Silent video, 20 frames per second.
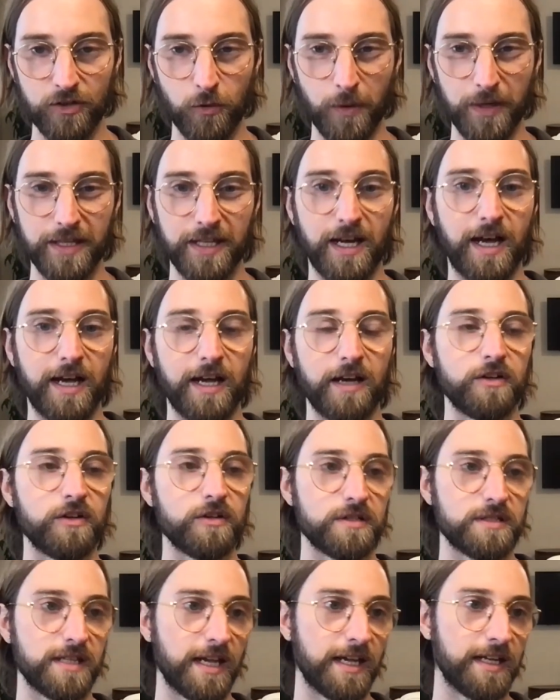The way that I
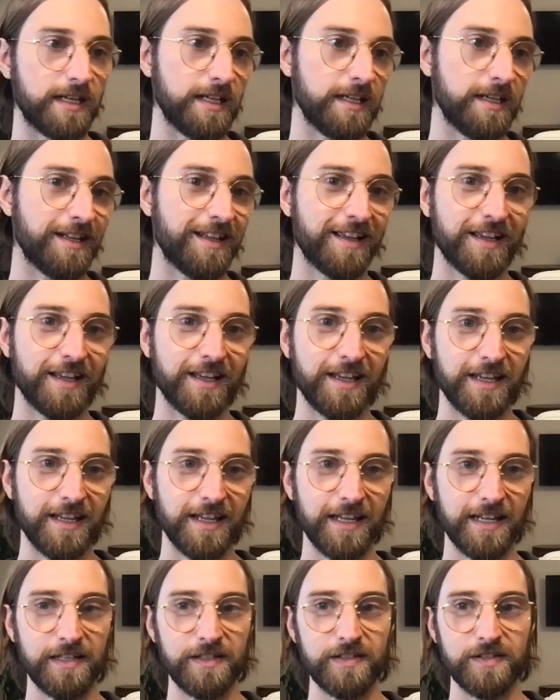understand it
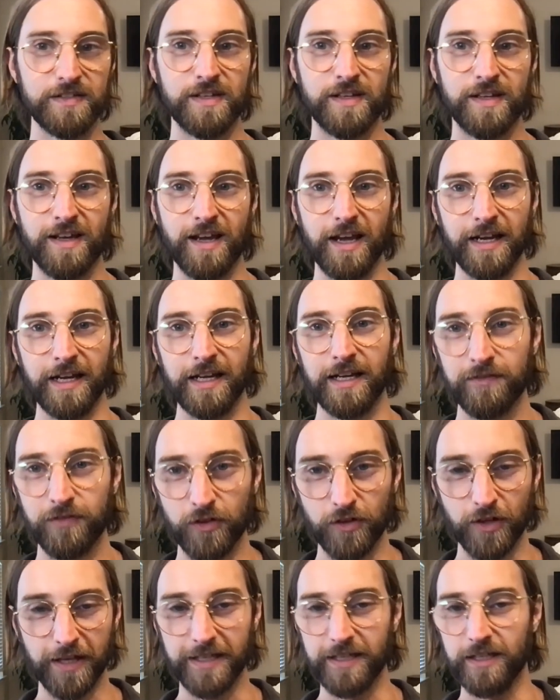is, again, if
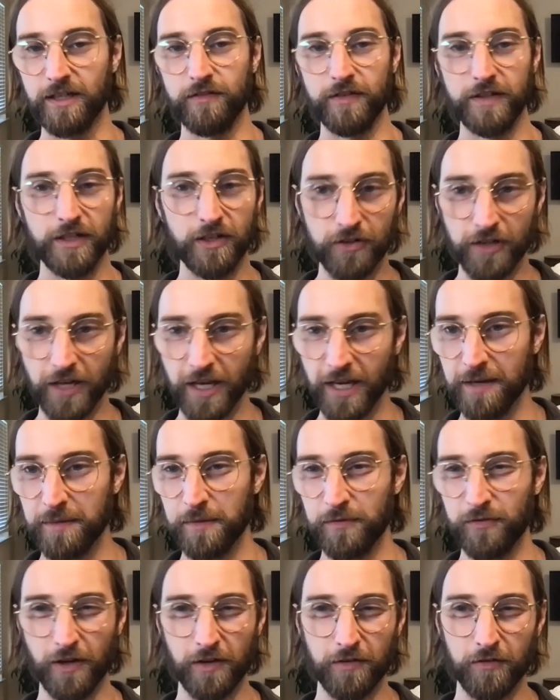you're like in a video game,
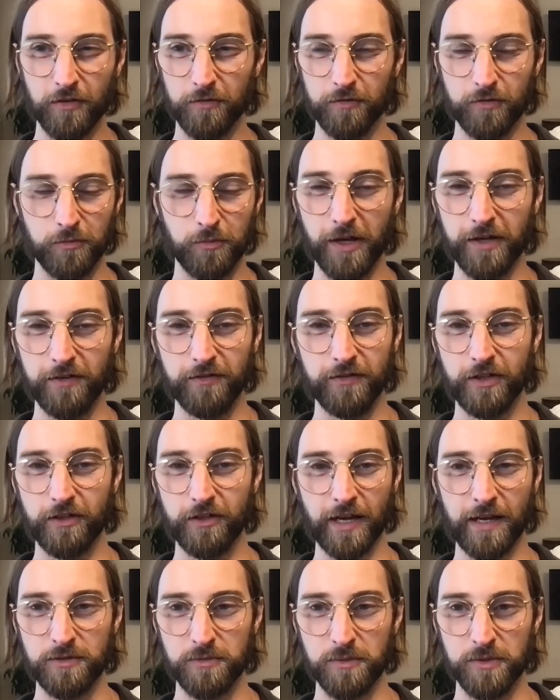if you ever play video
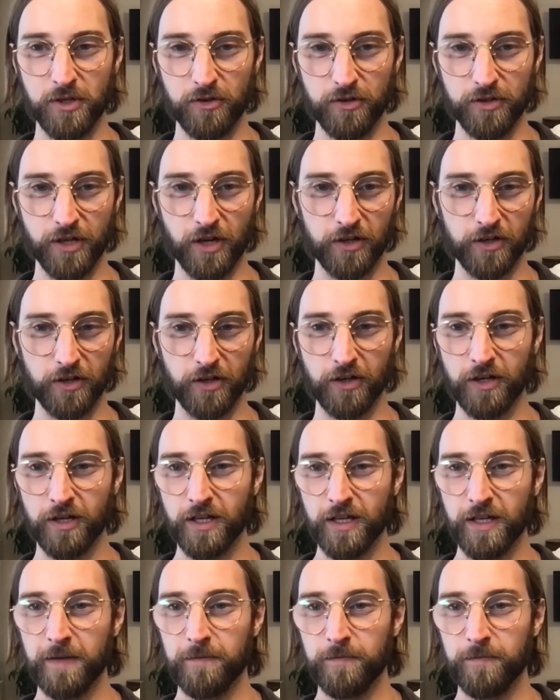games when you were younger,